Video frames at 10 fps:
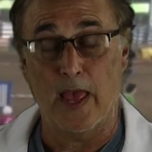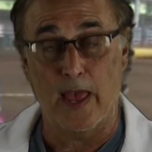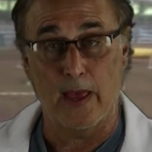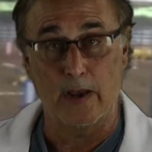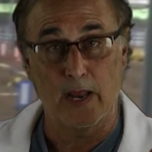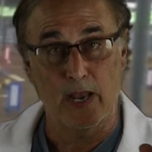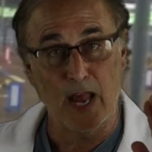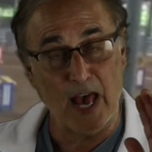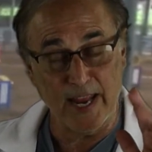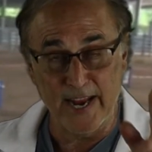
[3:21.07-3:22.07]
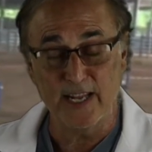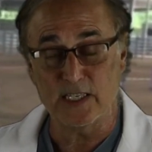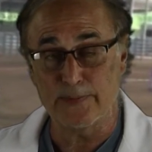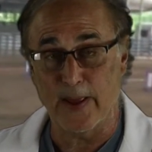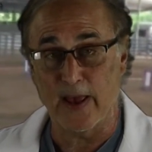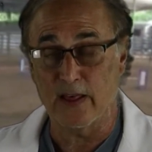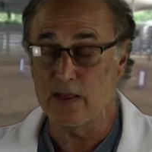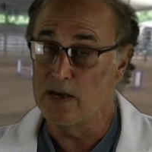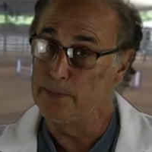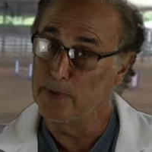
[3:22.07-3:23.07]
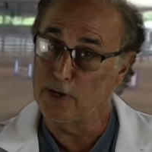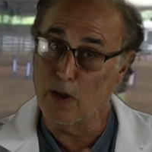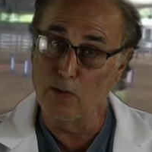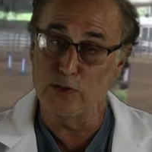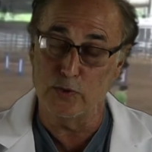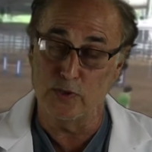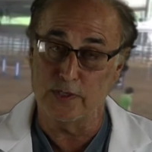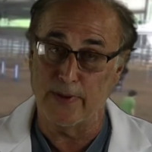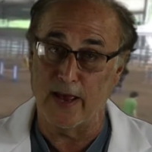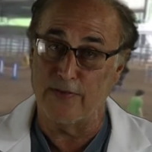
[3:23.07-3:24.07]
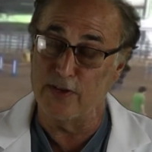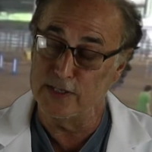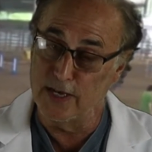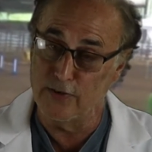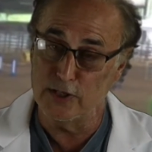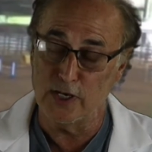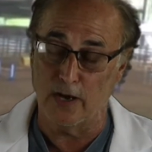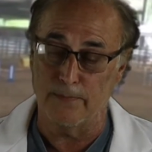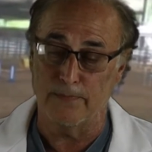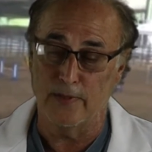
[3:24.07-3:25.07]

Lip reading: and not in its path, but close to its path, there's another jump.